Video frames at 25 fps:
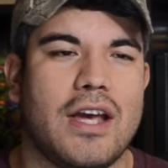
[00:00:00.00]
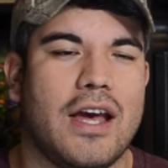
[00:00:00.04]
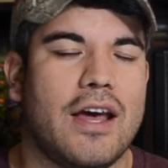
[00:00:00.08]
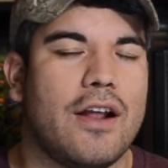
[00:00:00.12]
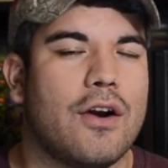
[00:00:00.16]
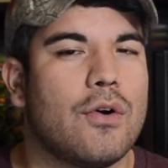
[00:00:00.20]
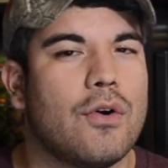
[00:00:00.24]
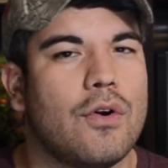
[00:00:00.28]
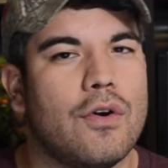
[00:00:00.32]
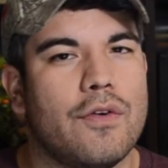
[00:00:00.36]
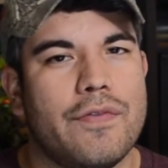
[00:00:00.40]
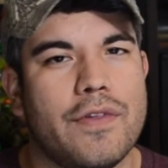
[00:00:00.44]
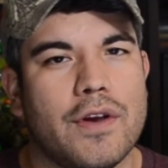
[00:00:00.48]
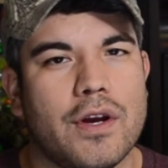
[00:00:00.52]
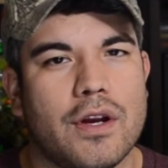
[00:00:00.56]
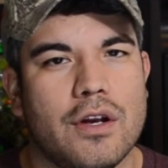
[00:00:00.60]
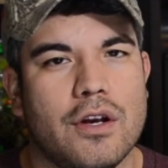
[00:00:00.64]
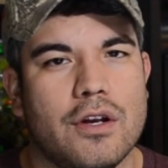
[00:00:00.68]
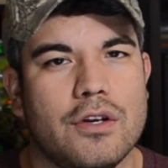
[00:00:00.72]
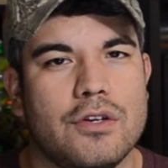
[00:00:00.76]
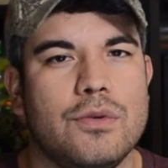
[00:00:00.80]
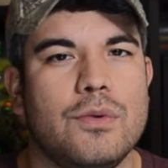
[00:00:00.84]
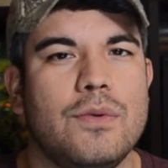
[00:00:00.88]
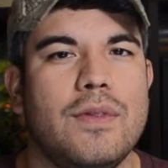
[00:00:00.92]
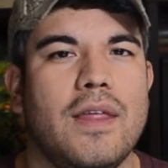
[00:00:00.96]
I don't know if they're
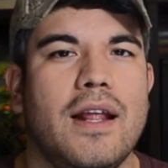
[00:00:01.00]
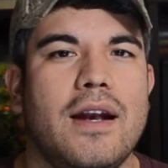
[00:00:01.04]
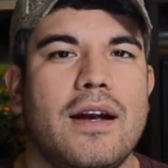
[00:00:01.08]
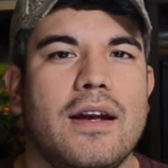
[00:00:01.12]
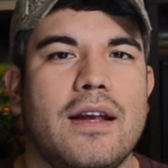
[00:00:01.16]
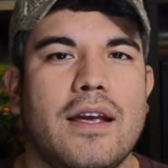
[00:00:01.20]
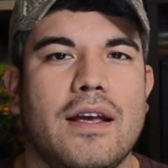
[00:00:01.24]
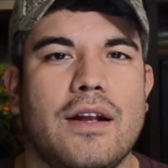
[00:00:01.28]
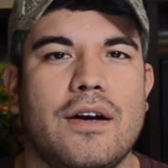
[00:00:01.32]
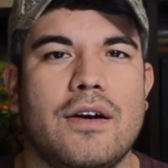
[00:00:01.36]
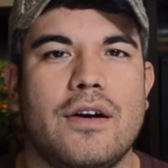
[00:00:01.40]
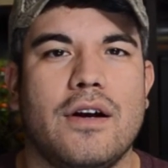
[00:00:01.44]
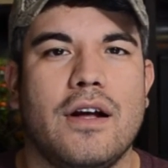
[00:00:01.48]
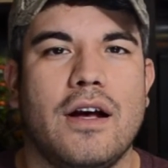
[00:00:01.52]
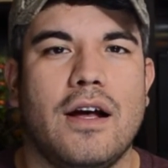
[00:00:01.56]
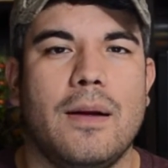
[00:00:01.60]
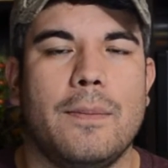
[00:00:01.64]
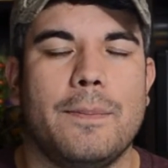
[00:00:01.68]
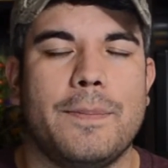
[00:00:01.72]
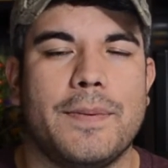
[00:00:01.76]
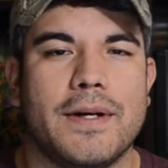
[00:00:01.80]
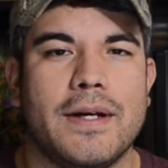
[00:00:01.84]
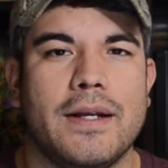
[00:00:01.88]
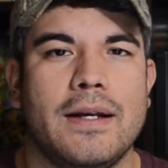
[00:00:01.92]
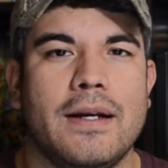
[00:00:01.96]
going to do that again or
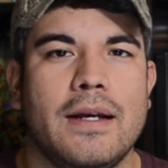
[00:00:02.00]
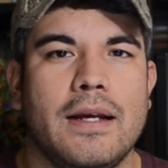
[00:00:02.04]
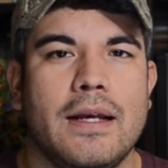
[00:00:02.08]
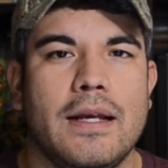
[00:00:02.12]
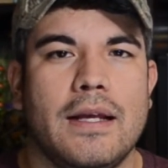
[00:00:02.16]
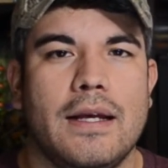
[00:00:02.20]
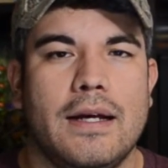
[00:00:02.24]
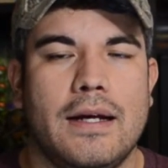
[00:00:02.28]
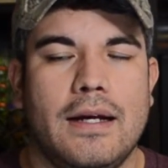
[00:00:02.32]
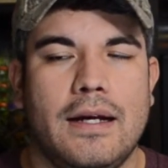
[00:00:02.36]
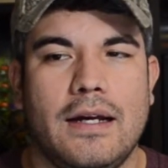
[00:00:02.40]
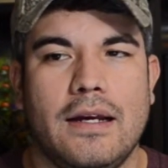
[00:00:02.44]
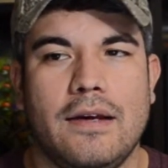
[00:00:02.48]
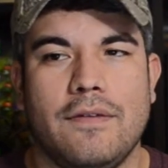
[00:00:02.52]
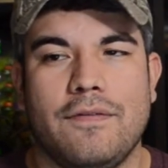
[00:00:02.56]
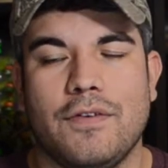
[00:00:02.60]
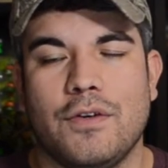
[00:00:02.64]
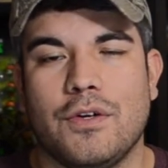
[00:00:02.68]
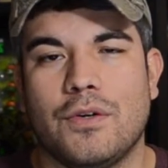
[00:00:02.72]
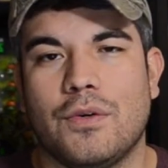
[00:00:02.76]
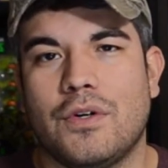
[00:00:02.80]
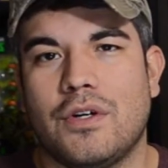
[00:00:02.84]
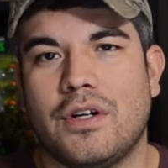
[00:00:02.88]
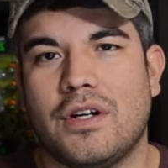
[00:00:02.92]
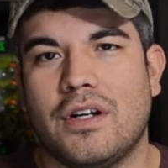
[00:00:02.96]
not, but if
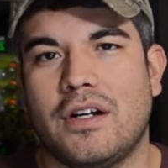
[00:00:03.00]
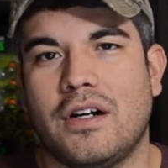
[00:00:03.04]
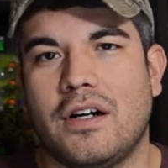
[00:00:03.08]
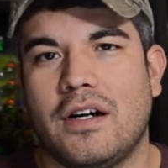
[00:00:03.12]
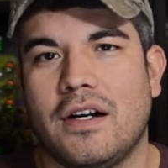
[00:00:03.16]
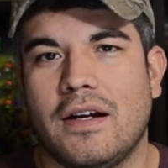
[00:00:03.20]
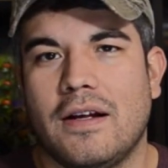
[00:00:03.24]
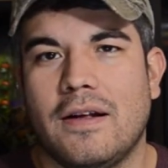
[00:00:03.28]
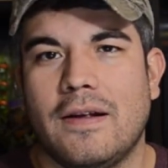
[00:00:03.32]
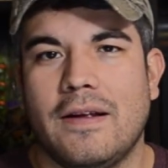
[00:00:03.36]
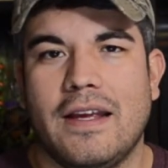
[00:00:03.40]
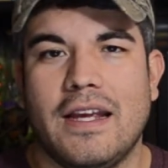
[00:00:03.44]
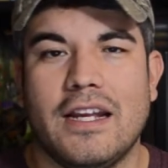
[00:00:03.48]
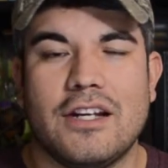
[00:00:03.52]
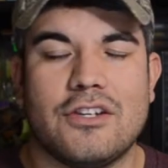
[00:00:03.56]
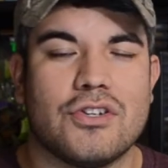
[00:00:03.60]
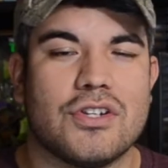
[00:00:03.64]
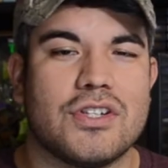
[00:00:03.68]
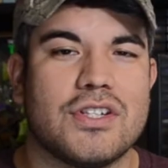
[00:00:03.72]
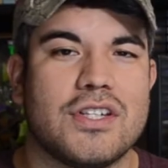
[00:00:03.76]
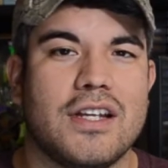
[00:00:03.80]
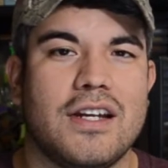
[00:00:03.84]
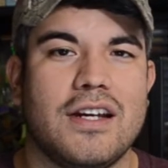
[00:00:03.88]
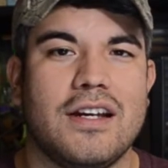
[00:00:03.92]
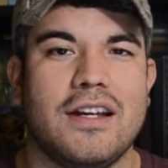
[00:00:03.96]
you were
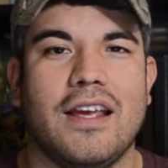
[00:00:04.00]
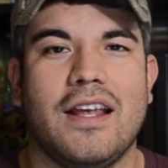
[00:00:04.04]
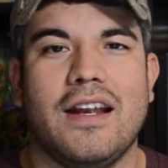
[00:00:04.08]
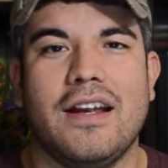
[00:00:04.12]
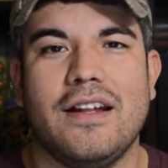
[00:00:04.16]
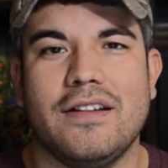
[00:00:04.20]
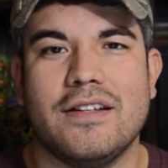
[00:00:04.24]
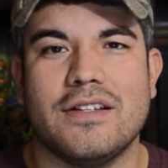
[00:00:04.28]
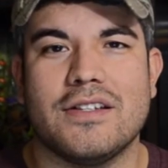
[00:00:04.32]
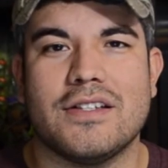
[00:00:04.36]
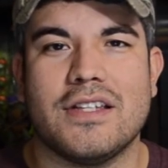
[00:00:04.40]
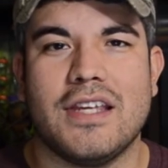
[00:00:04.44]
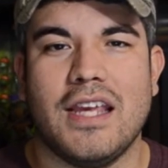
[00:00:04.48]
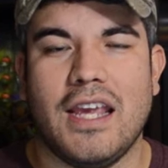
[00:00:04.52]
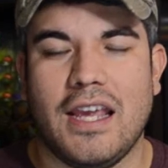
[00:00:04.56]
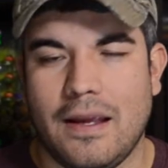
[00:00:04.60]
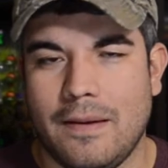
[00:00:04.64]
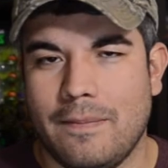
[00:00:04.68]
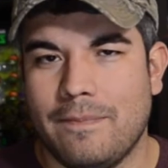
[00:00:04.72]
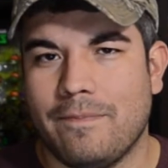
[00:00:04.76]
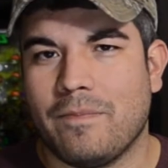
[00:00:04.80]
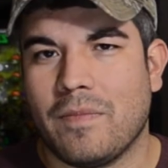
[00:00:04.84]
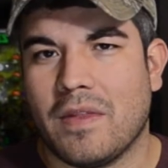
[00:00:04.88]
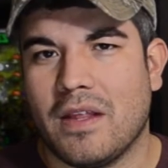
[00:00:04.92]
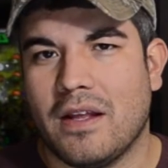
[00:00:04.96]
interested in getting this
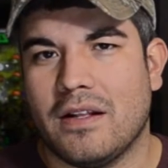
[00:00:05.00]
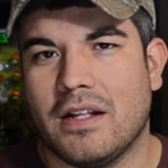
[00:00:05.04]
game,